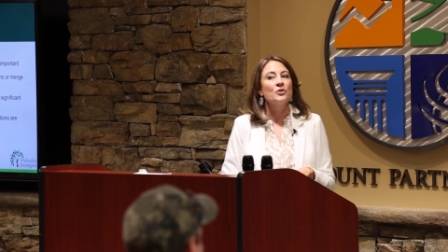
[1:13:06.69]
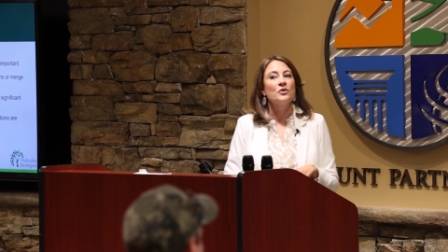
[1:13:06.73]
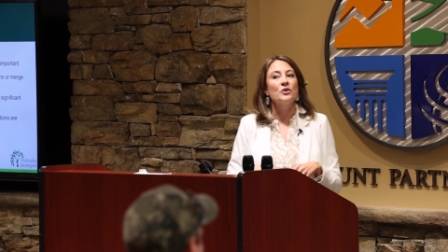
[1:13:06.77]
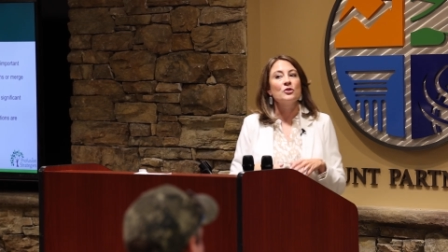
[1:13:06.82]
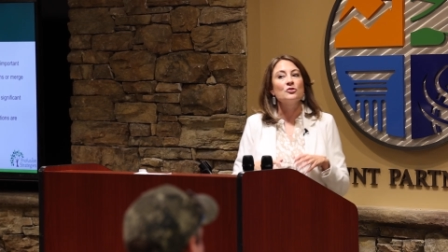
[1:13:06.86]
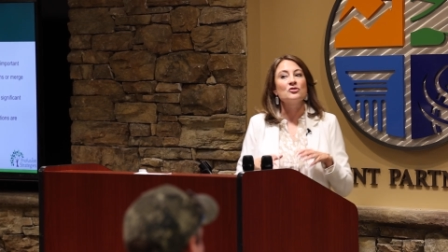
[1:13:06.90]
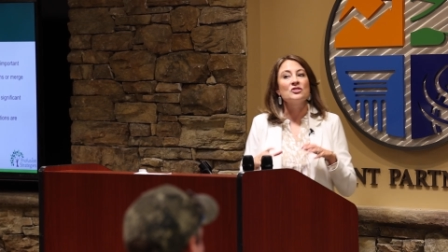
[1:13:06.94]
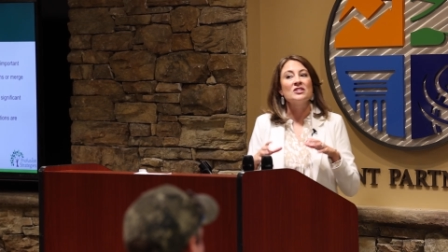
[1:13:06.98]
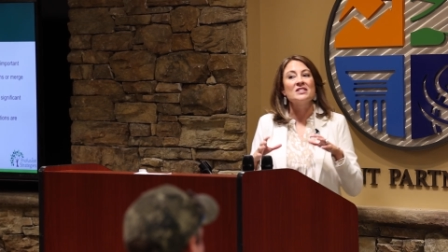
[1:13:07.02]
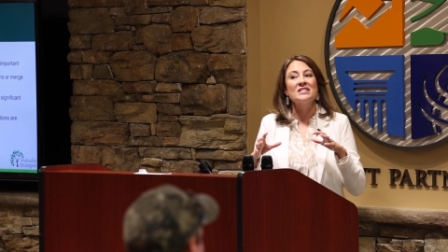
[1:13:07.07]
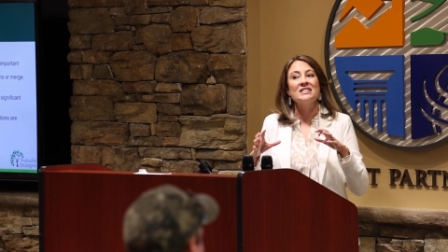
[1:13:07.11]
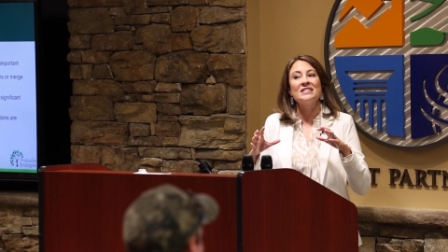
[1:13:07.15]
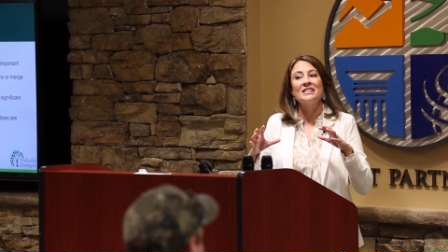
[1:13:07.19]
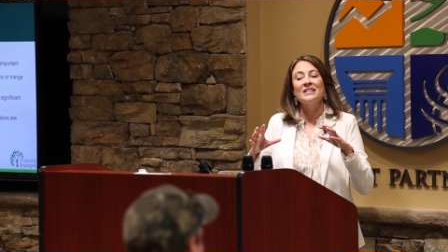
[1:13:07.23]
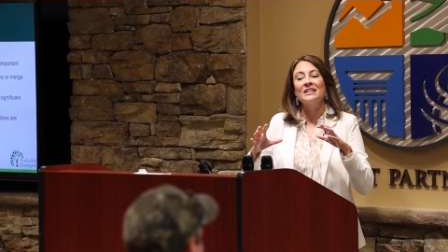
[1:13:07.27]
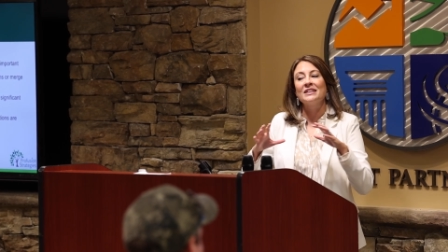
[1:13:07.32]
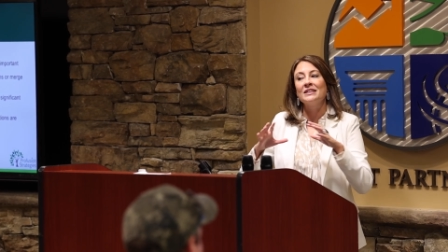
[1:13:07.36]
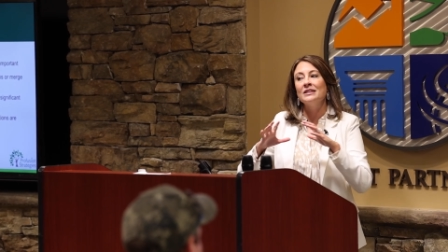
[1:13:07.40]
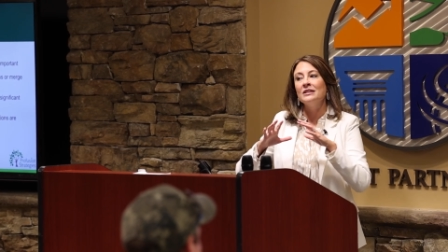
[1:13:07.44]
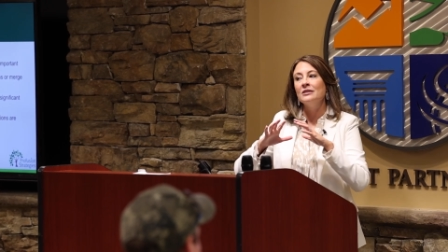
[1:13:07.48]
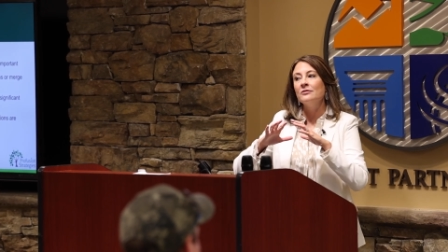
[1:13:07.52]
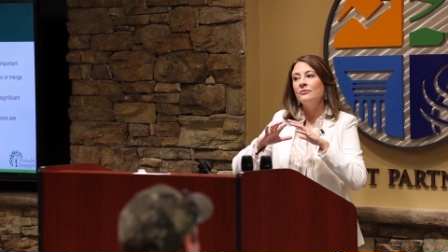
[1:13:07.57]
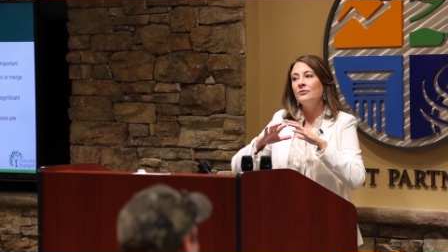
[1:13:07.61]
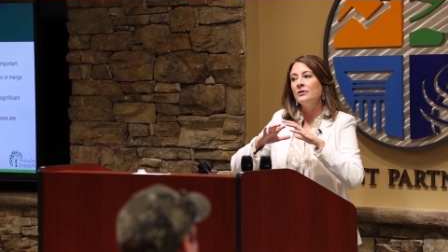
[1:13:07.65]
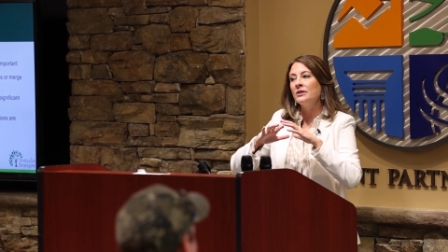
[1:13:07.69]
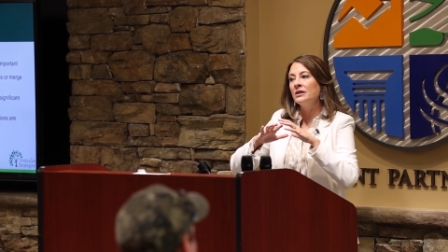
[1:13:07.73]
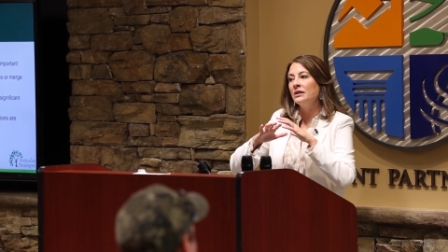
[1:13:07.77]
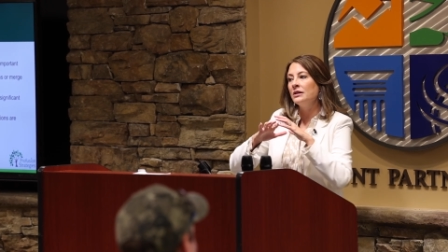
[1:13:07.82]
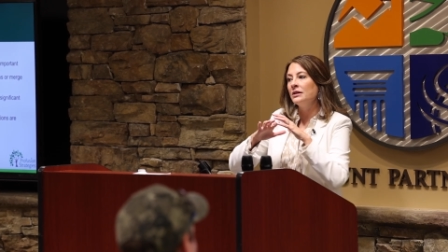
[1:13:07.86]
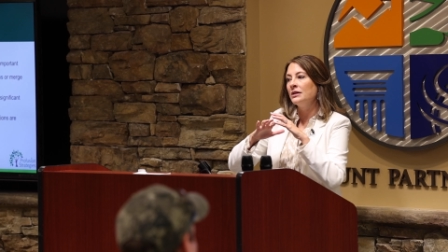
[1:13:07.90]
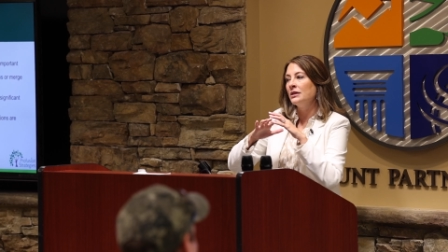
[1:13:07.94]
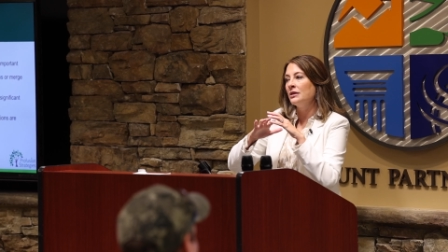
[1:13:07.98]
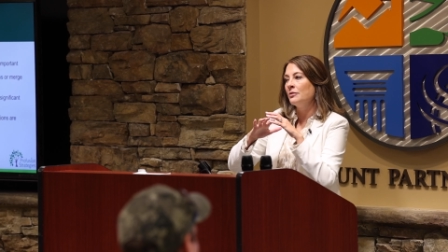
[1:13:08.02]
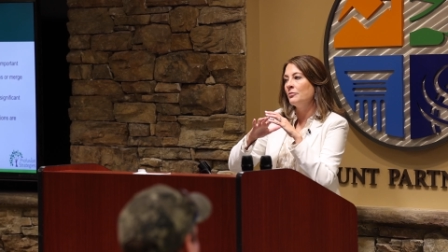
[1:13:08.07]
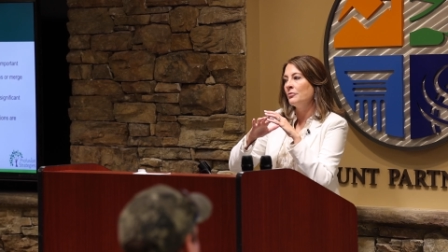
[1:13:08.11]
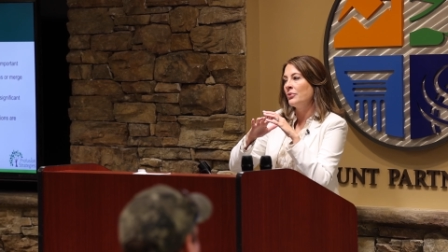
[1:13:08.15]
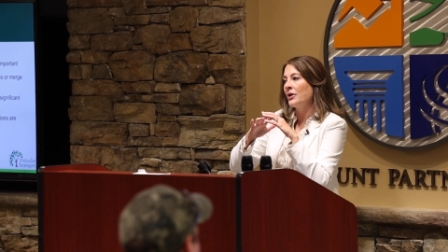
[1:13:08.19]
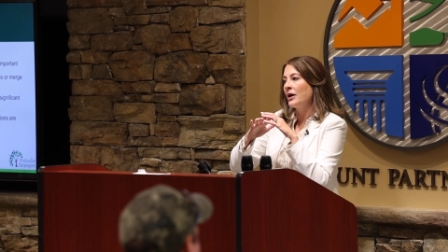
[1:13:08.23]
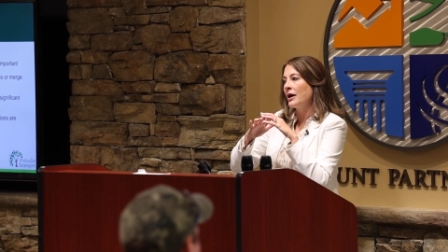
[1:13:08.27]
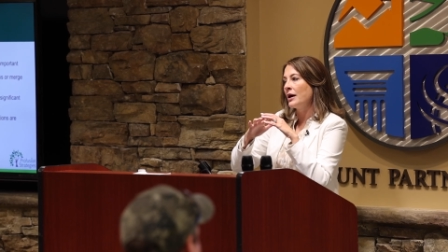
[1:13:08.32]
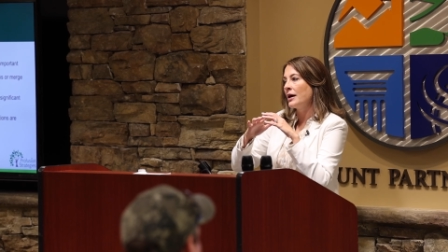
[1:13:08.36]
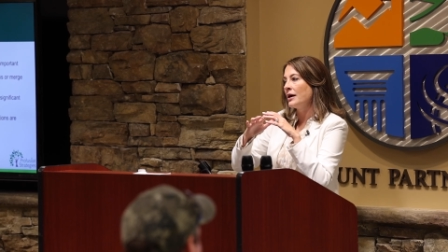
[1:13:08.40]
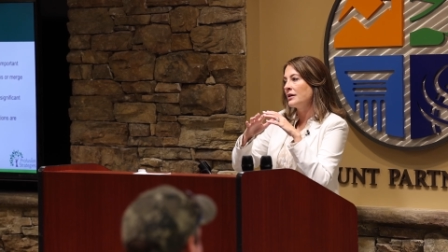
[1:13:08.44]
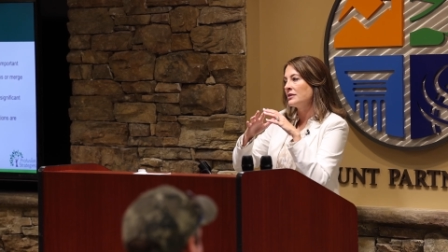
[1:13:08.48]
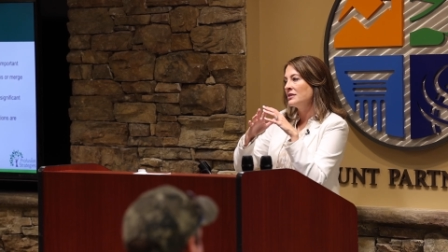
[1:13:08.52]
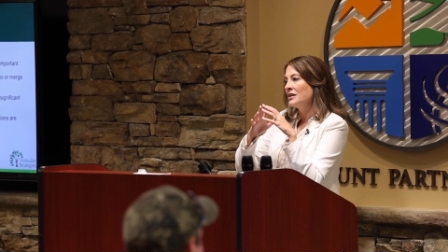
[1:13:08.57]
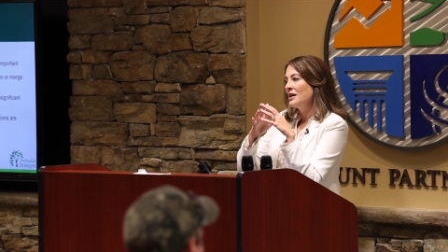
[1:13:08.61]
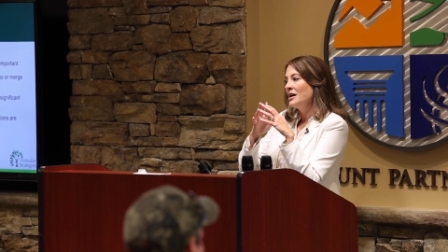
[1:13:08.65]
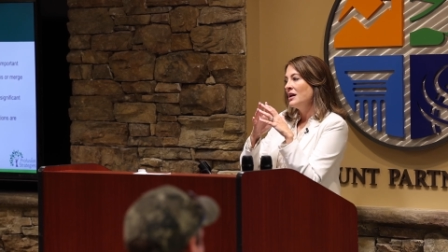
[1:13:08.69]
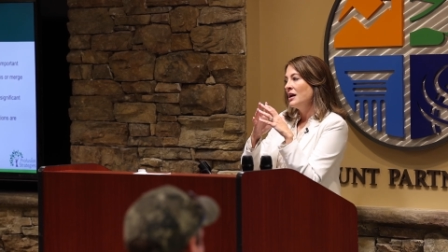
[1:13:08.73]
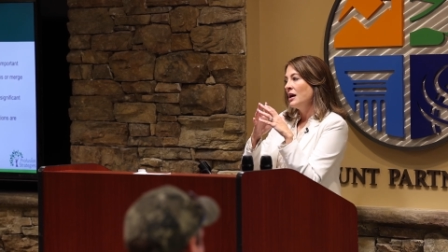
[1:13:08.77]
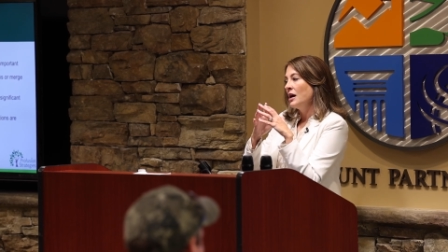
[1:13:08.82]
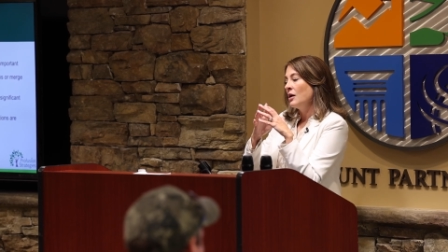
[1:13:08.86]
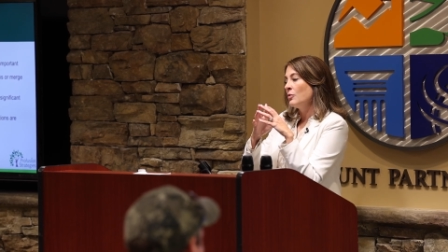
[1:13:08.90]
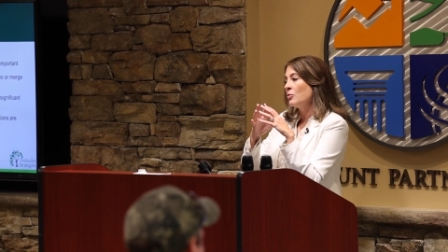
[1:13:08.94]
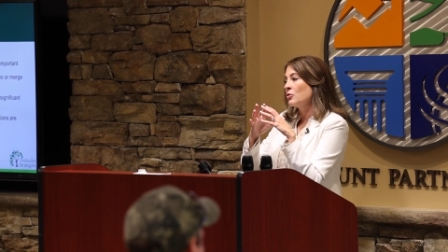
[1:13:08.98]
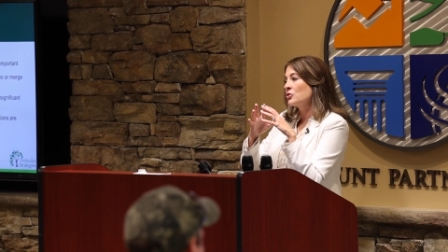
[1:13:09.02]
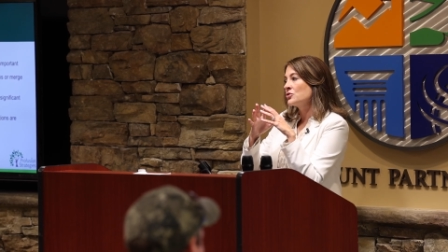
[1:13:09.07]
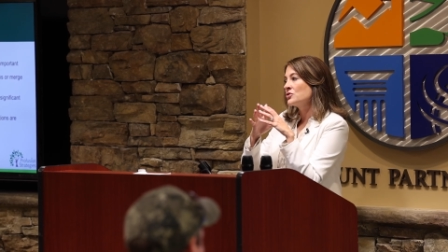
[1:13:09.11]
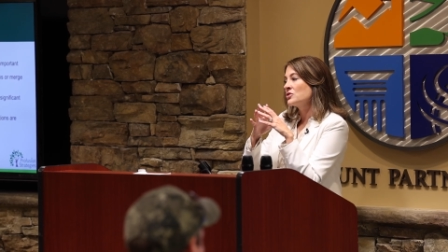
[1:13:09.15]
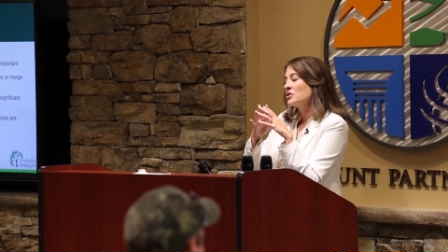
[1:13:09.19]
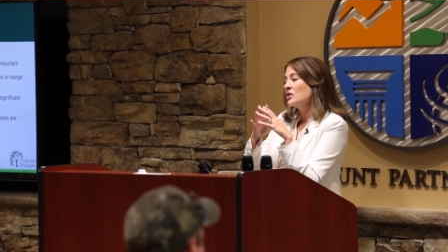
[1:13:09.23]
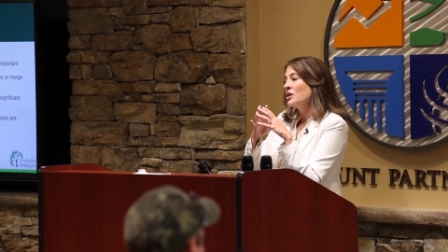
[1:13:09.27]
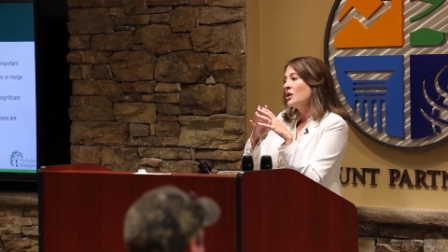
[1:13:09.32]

there's a significant impact and we're